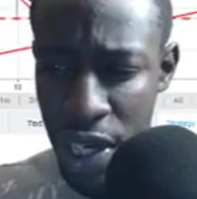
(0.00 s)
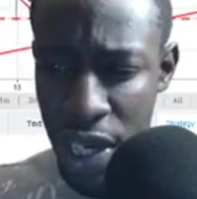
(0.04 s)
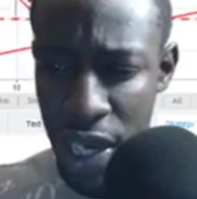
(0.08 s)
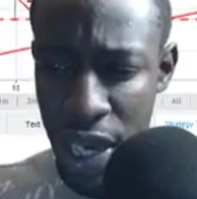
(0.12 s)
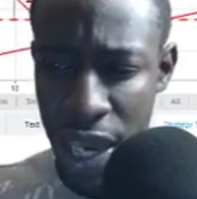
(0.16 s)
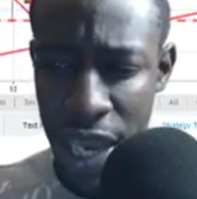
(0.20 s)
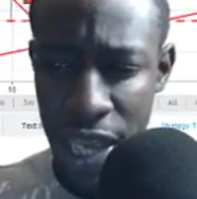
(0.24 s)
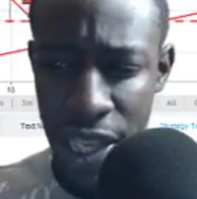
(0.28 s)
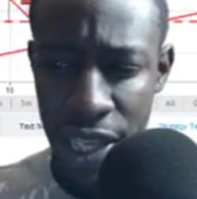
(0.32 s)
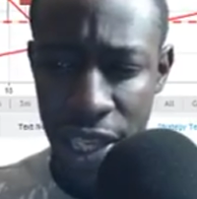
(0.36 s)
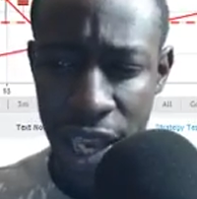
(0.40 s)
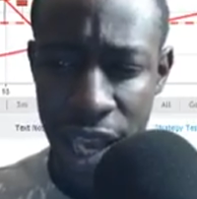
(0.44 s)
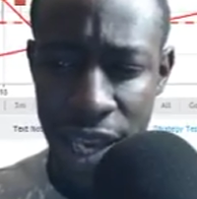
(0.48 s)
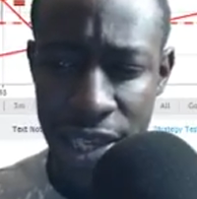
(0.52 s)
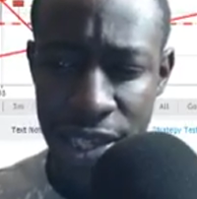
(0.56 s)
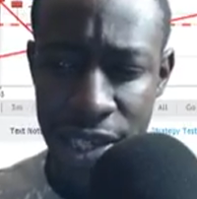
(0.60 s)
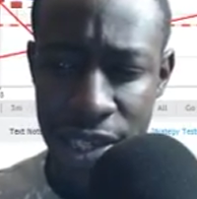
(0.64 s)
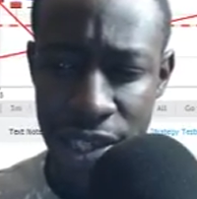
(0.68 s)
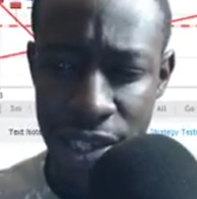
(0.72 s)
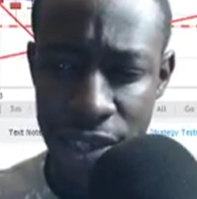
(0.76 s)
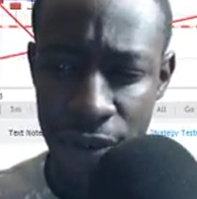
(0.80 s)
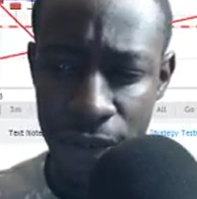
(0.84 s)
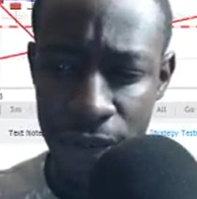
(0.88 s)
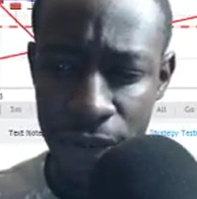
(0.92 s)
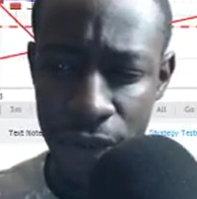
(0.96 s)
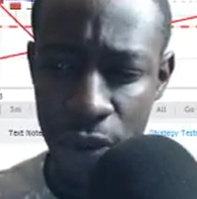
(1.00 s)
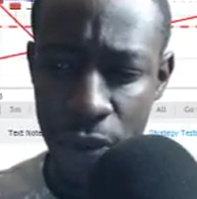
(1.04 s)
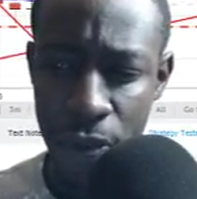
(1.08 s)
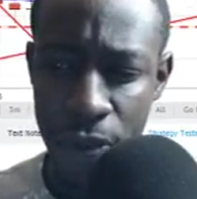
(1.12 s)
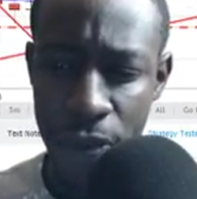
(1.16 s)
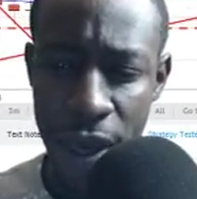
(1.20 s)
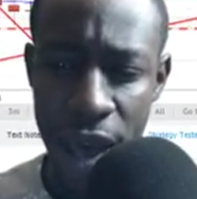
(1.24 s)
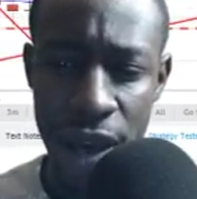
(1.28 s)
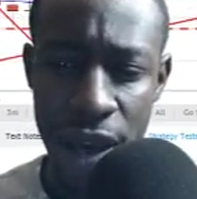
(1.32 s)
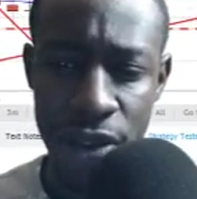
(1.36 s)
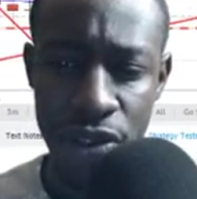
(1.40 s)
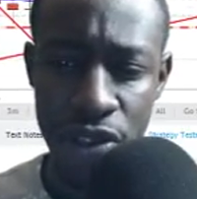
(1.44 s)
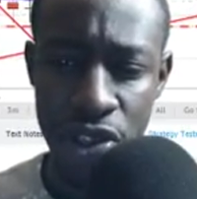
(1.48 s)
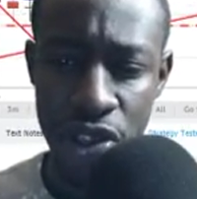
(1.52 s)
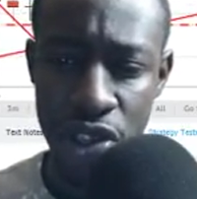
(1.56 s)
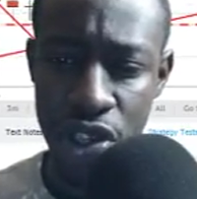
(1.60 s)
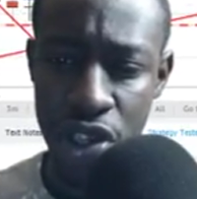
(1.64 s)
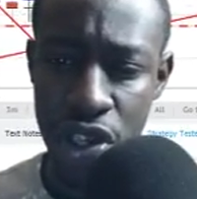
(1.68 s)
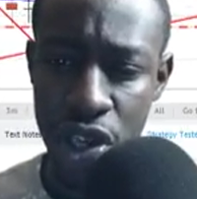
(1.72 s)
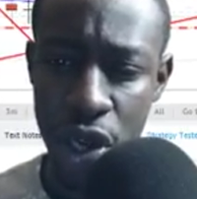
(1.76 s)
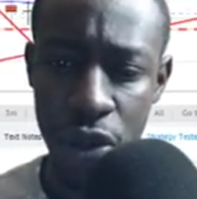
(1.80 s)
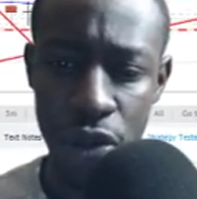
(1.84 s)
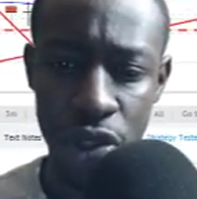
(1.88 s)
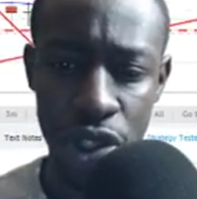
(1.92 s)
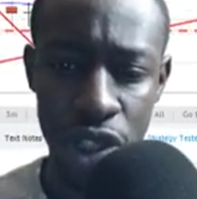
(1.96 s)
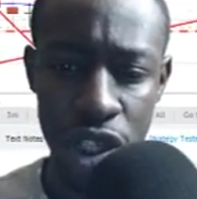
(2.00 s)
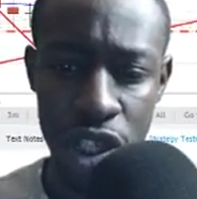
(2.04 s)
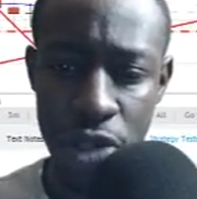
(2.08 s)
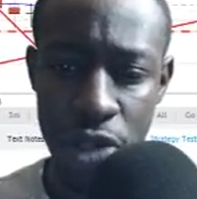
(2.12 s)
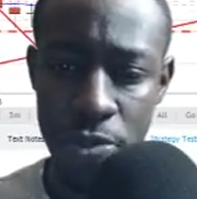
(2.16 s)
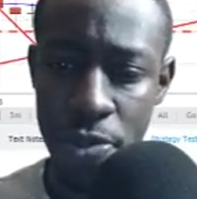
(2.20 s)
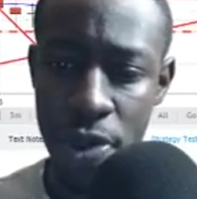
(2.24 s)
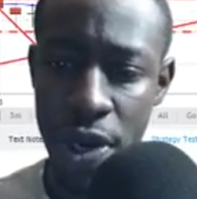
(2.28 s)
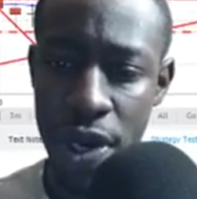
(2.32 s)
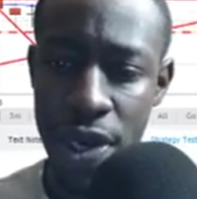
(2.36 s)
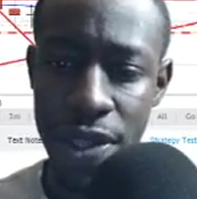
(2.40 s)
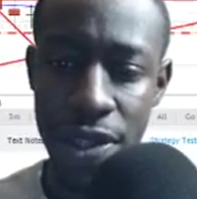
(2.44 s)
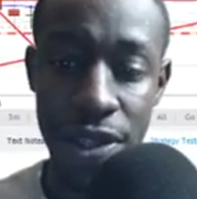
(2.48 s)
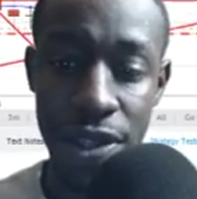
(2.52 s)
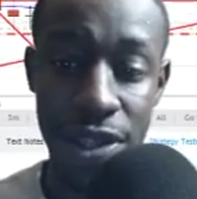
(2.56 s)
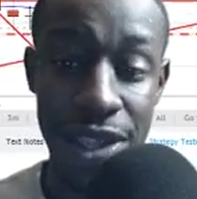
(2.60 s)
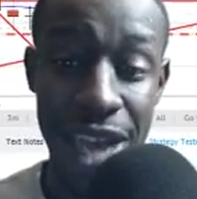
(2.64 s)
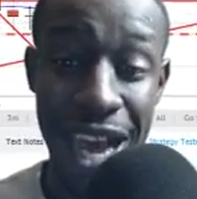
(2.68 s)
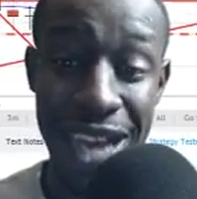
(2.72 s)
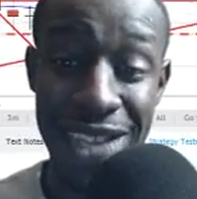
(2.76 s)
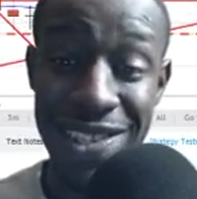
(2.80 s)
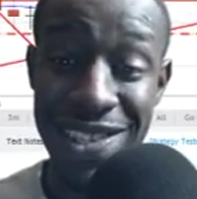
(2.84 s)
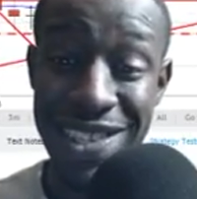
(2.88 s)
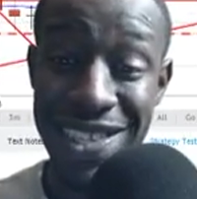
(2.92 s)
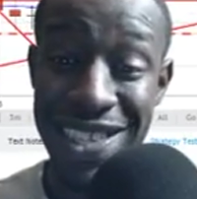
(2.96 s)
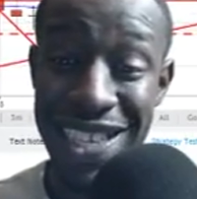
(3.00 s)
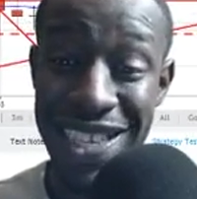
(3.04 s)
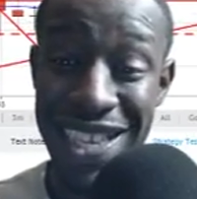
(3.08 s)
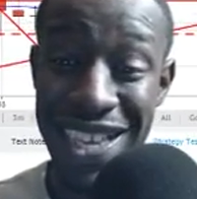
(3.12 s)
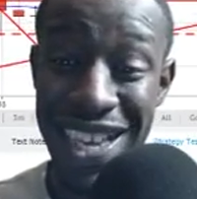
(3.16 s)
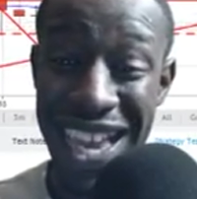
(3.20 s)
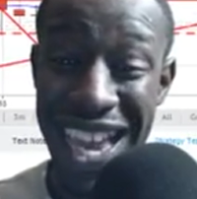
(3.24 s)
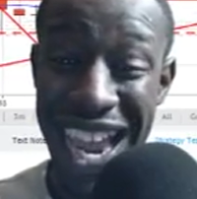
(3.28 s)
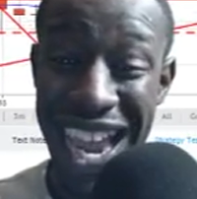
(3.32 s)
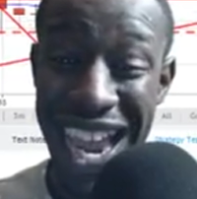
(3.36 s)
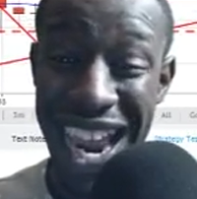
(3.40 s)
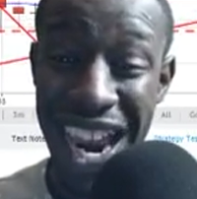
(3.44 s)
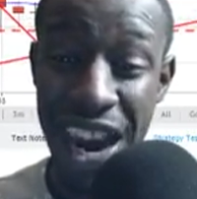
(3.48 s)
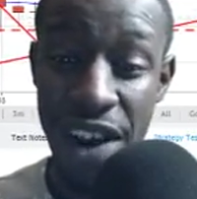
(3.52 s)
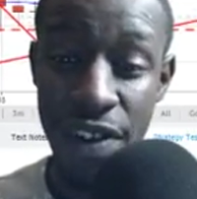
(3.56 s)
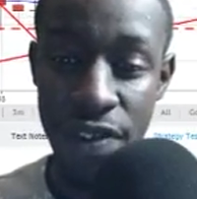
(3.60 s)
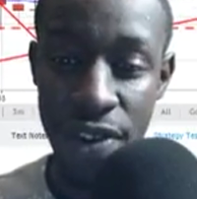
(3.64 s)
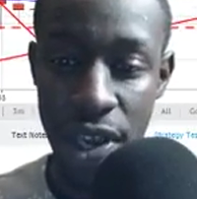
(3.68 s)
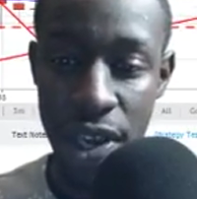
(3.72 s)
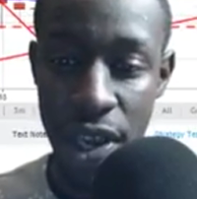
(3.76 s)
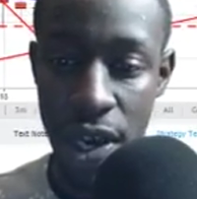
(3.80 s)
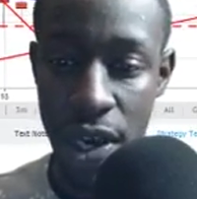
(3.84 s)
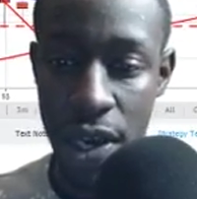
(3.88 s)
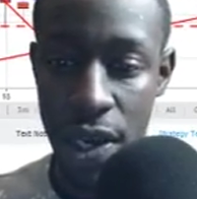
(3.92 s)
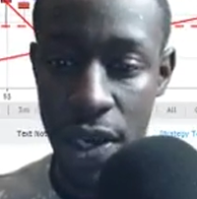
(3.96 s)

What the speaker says: And yes, it's a few thousand Satoshis, but that's the area.